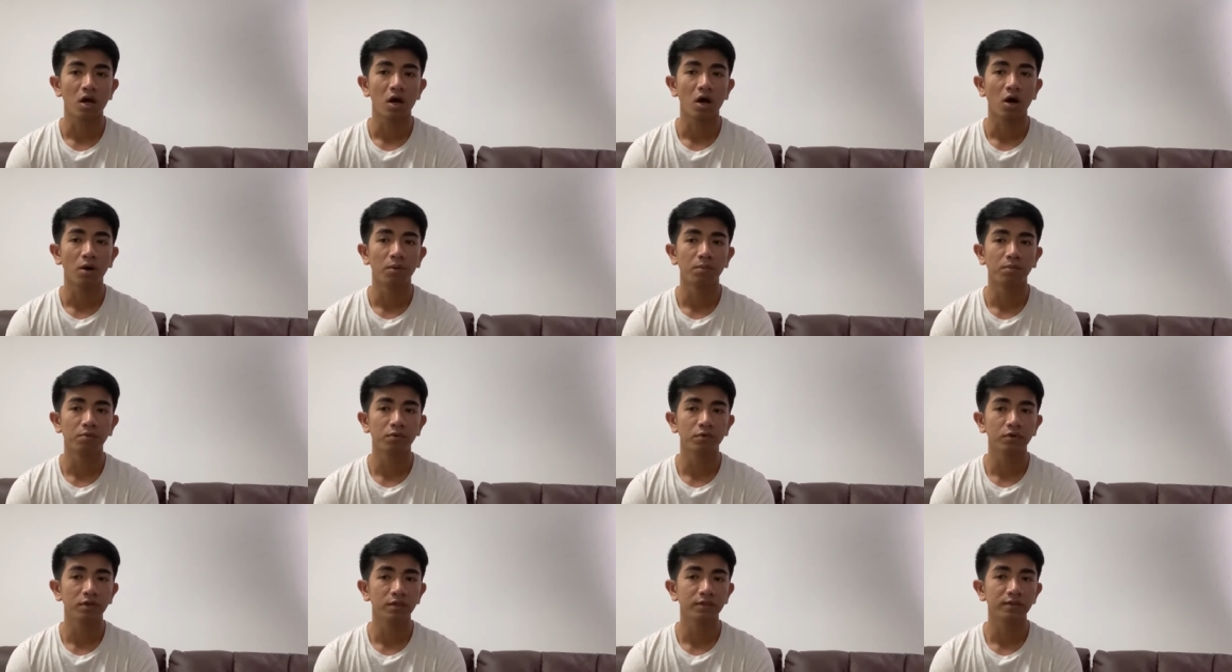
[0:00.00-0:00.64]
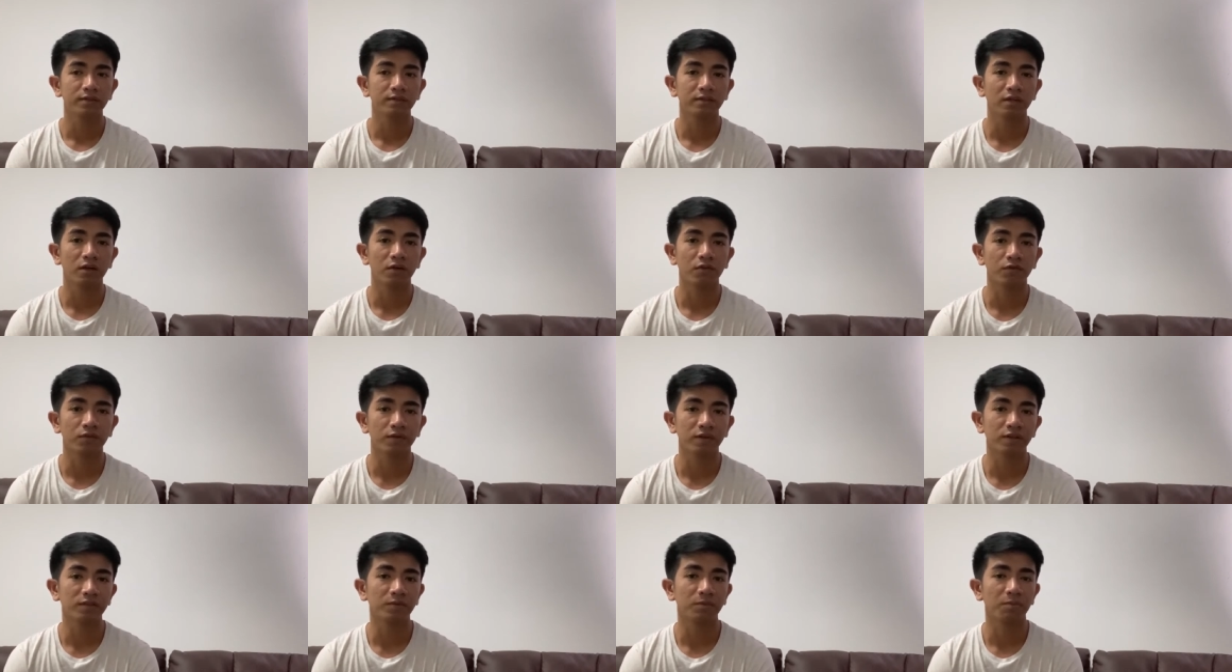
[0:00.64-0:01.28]
A Buddhist
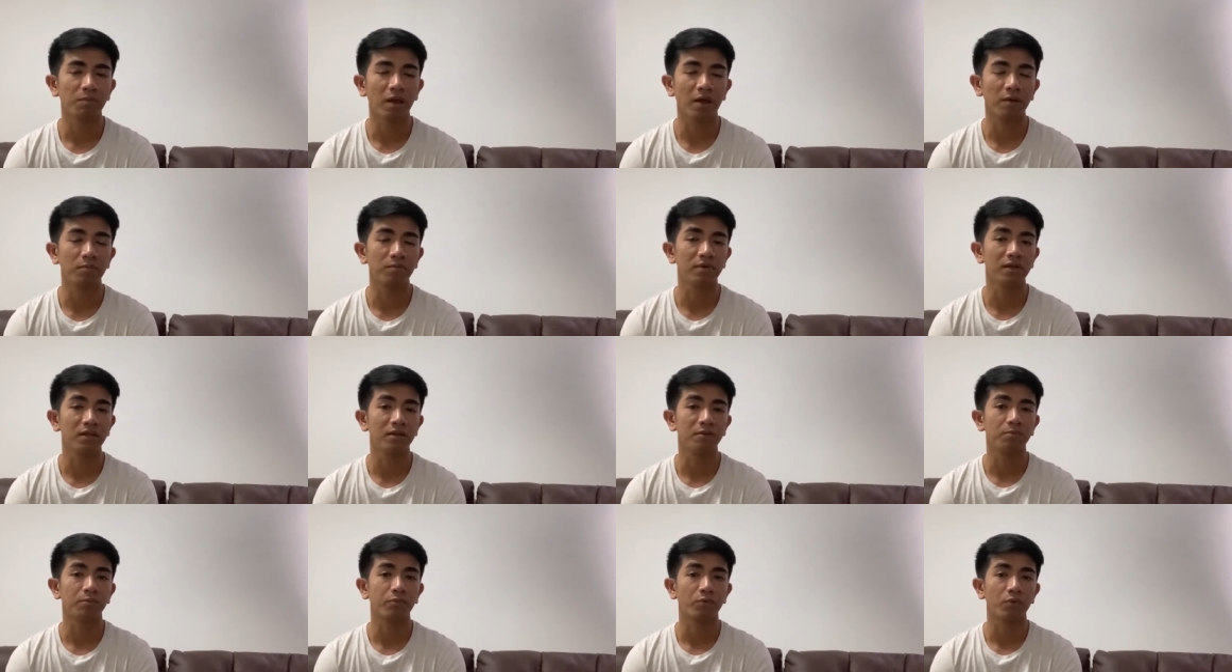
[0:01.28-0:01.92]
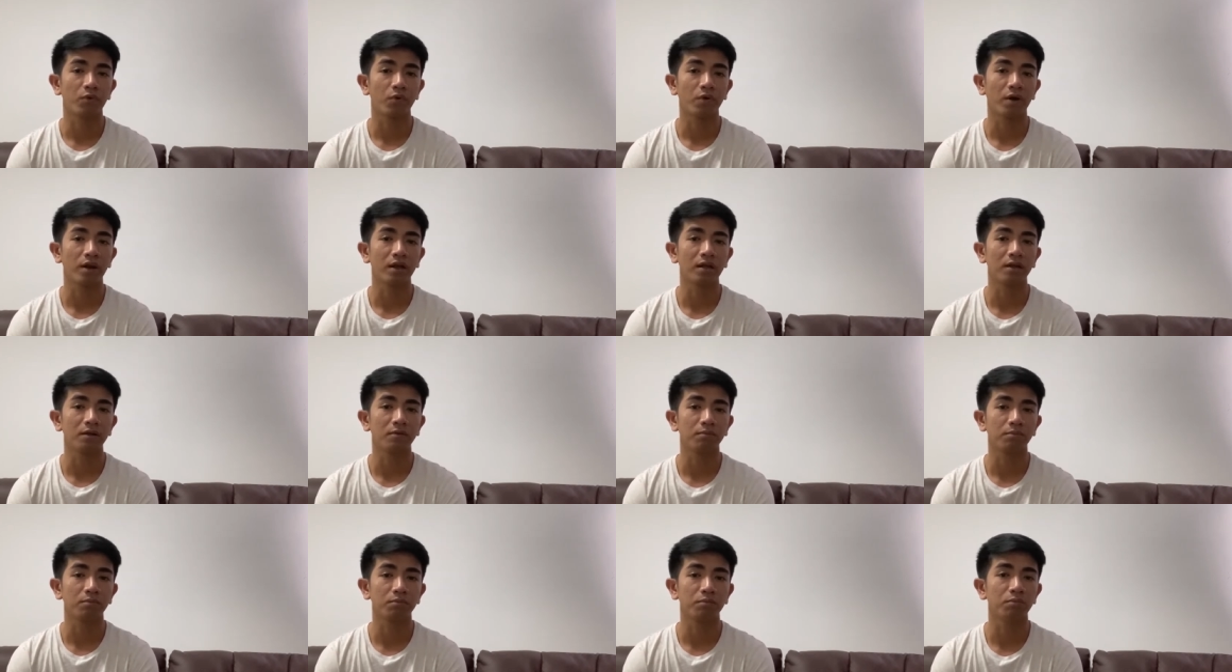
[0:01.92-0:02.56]
service may be prayed
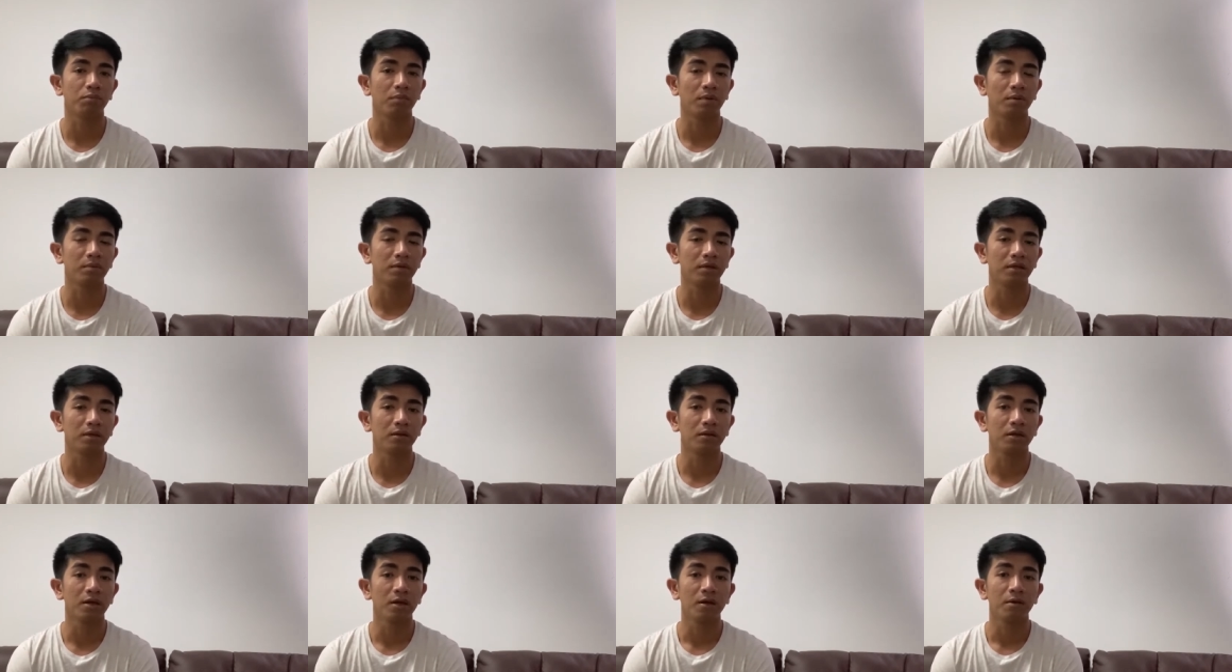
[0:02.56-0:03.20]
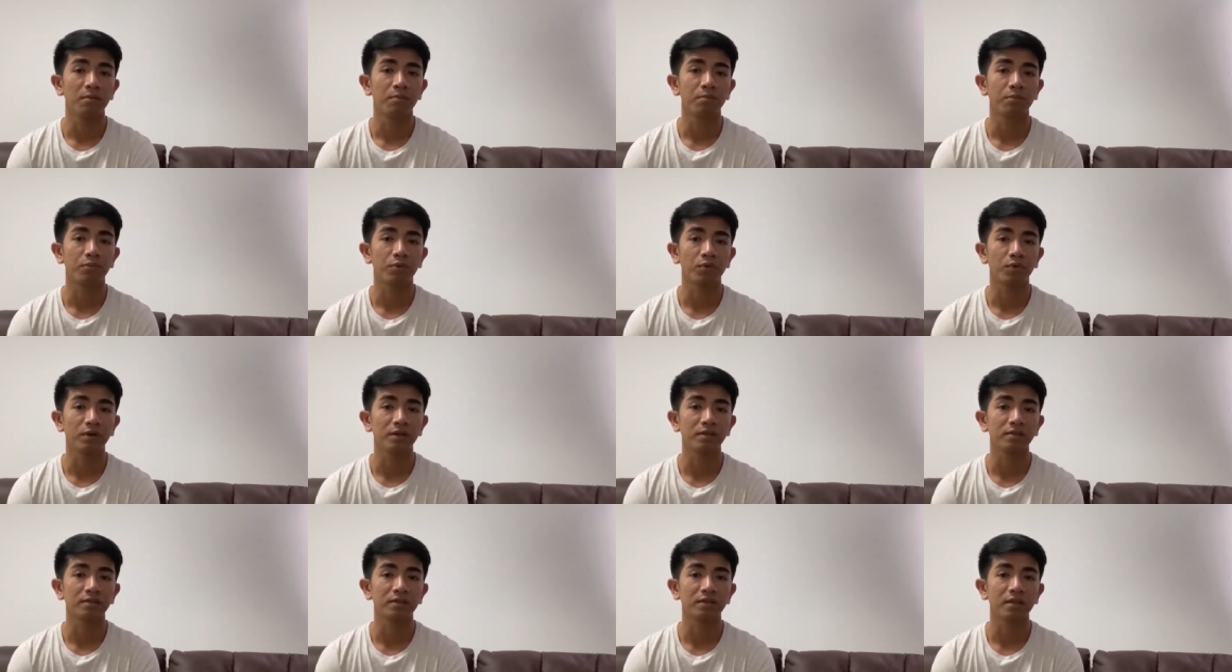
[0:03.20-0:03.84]
maybe
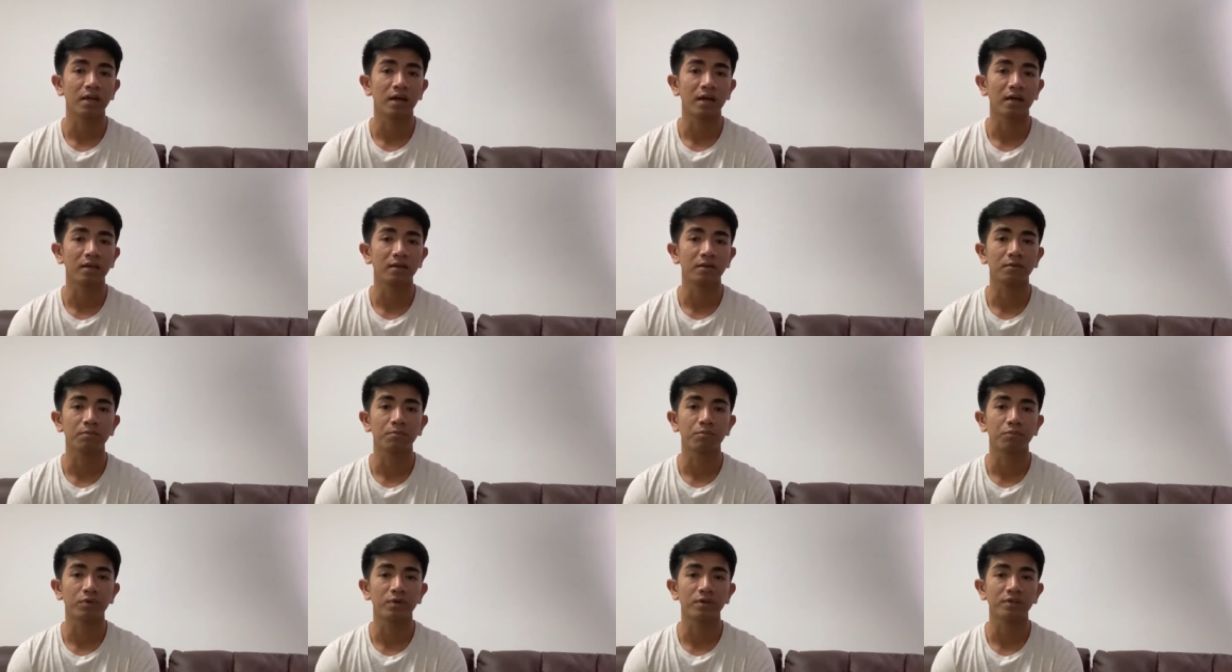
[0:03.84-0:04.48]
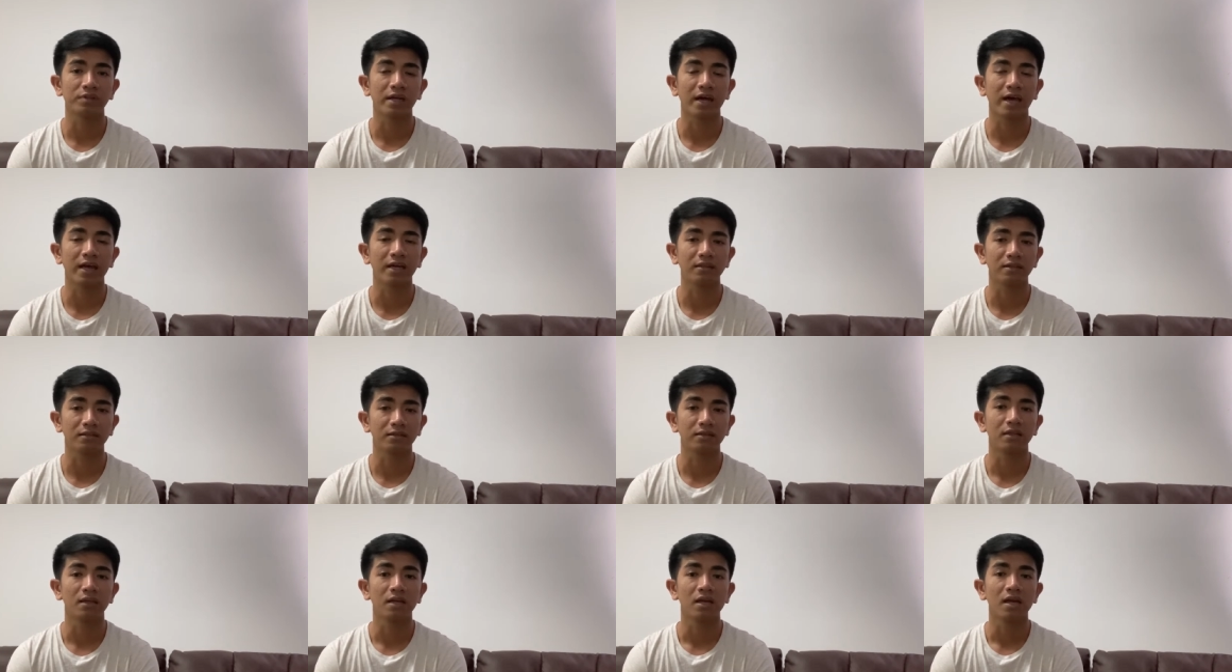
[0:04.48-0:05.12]
presided,
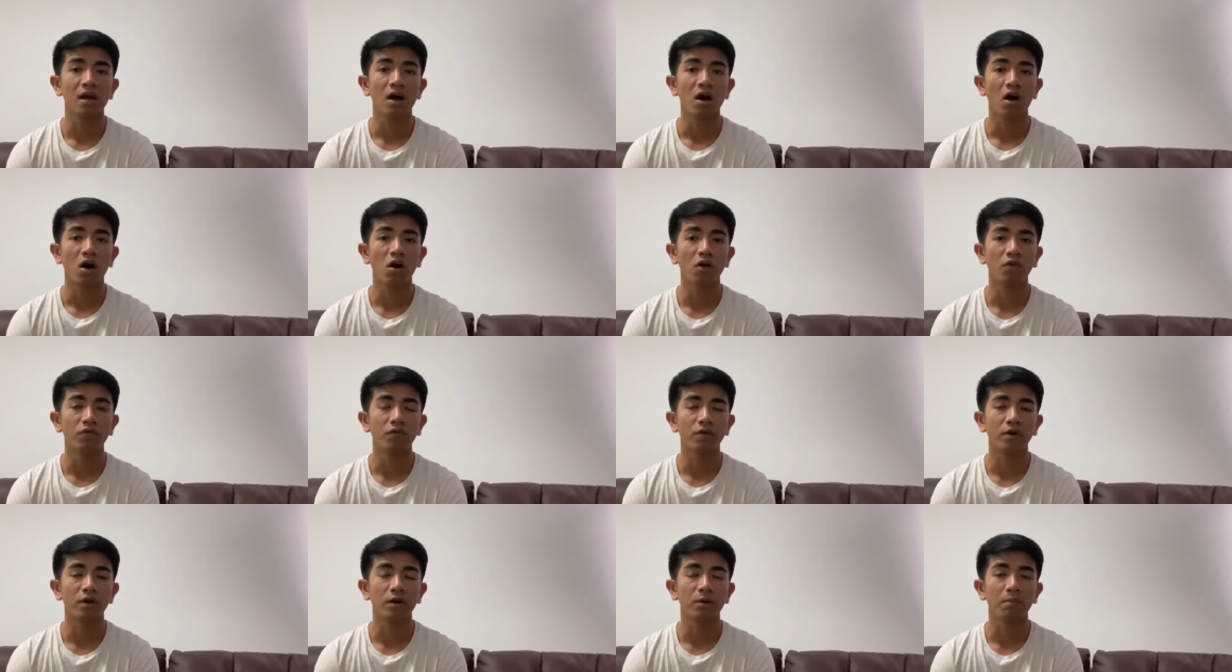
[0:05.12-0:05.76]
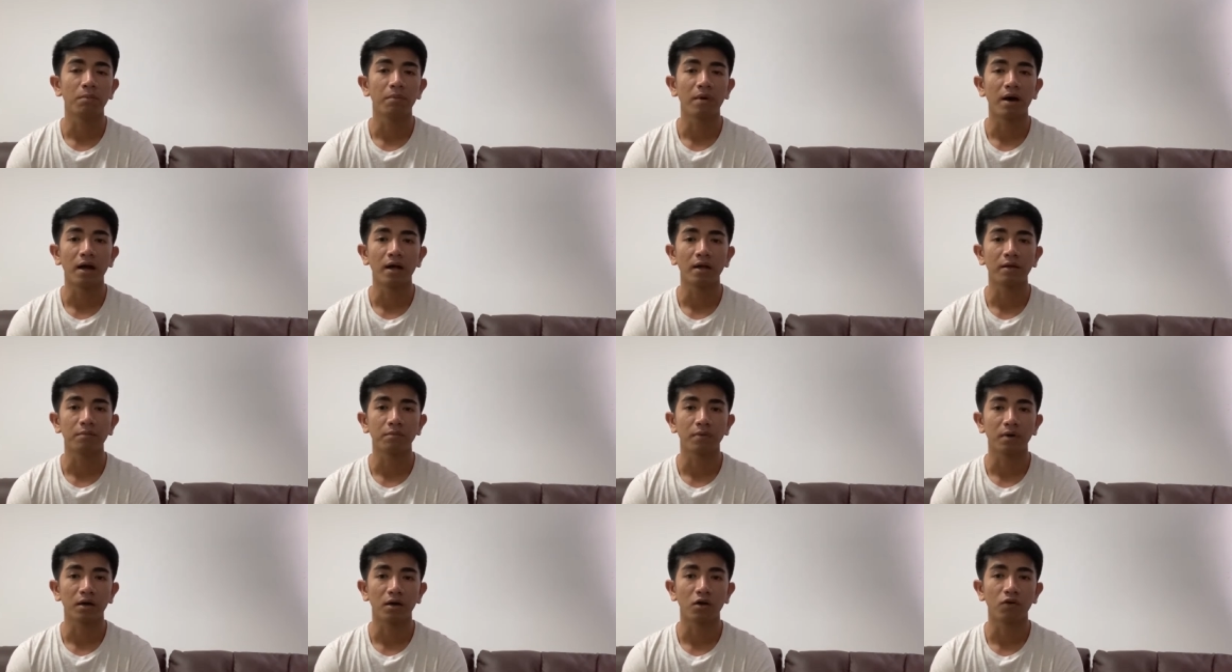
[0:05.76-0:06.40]
presided over by,
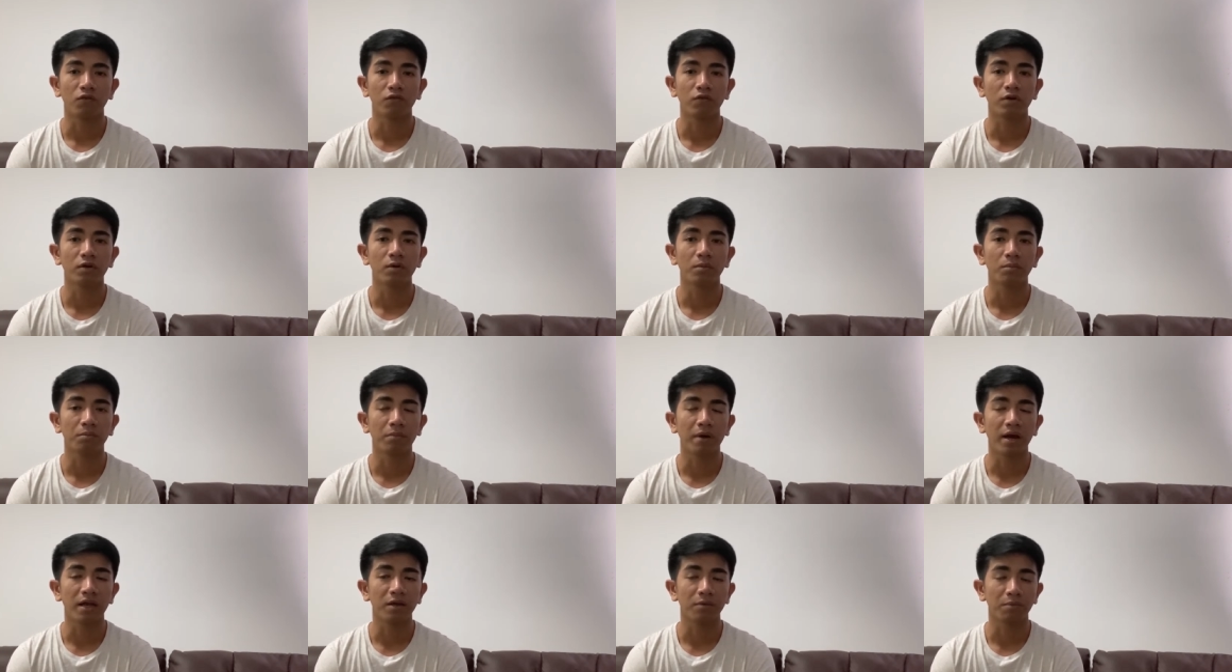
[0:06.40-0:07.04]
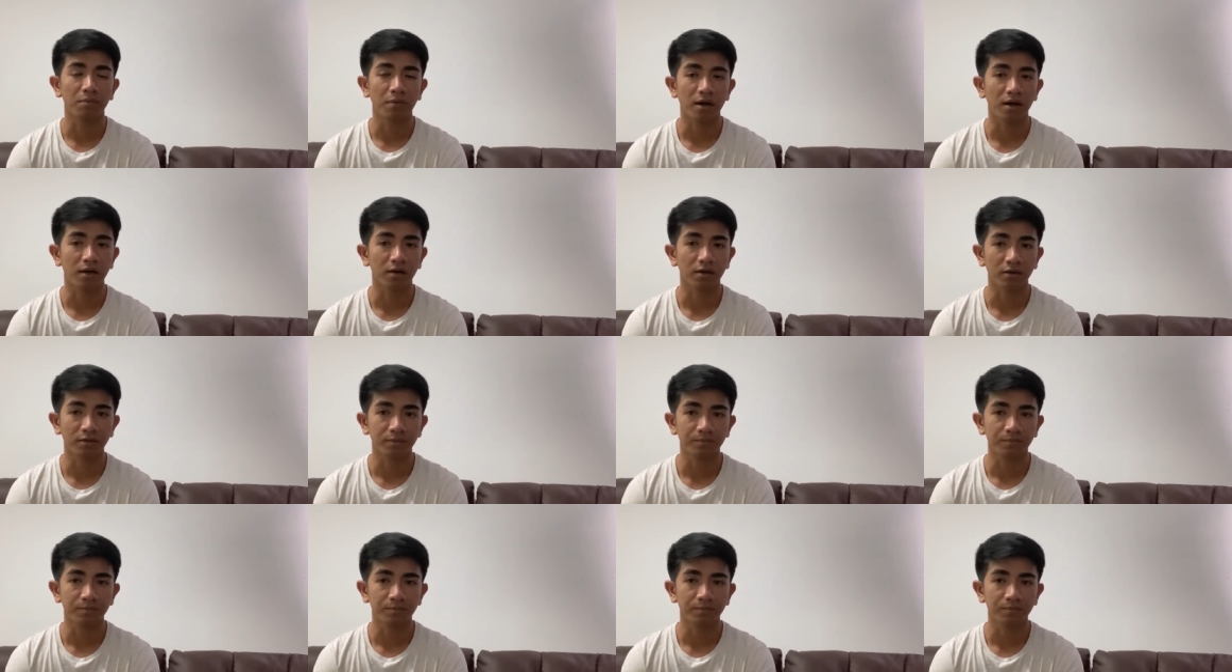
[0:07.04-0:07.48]
over by a monk.